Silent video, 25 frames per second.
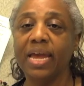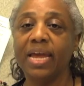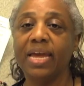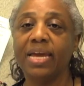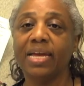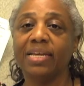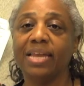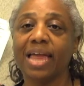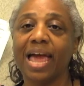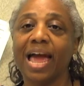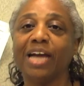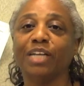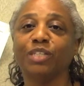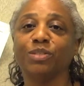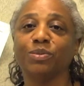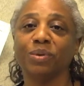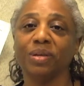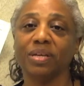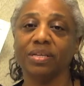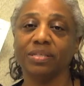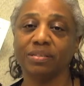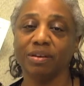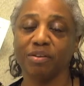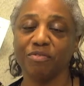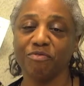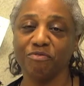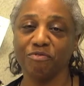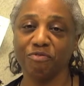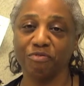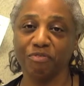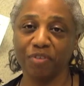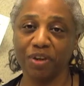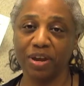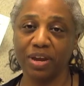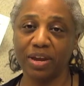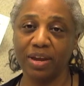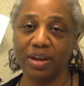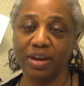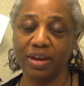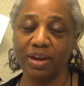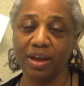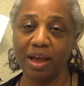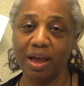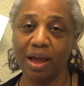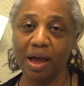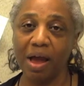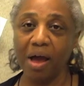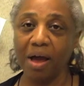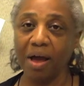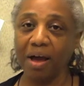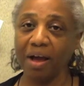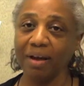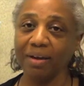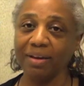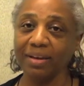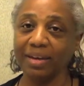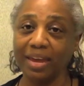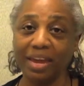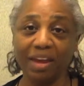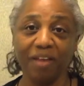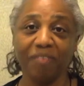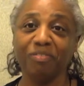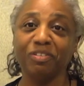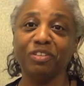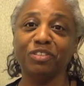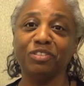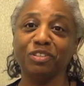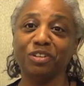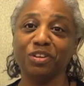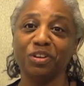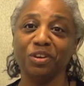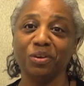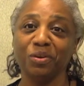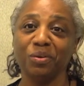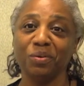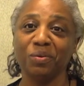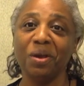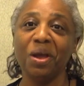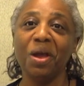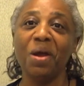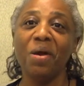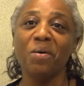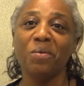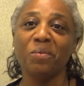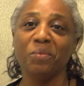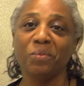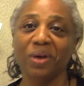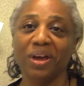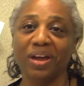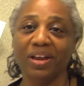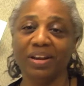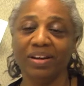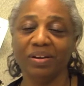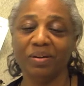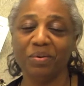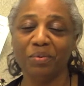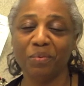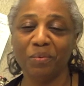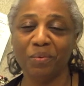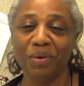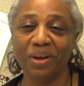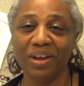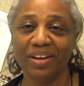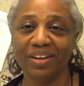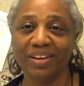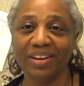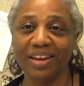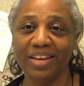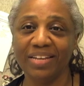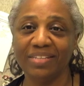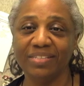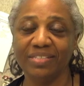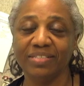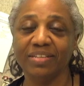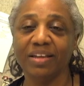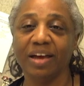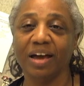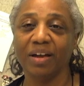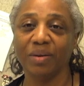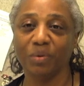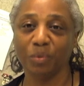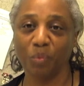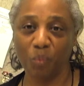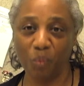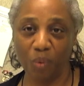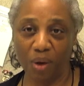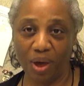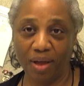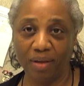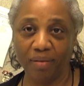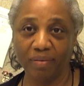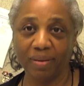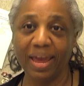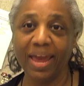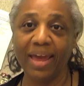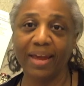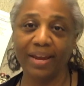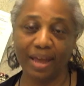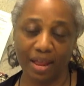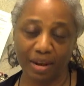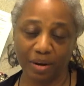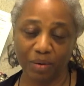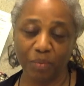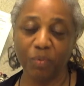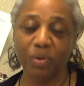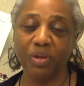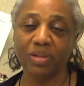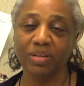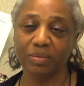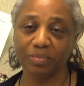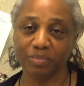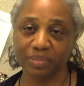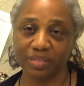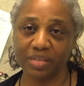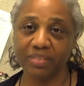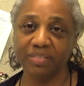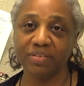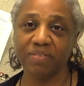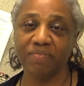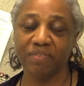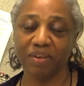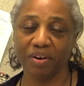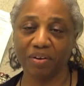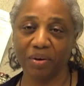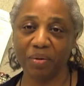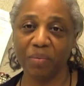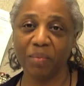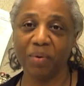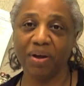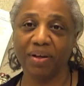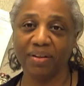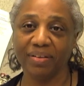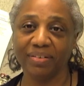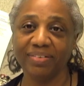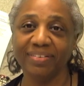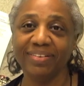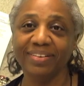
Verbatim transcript: It actually is a free gift to you when it's done well, and Ellen Williams does it very well.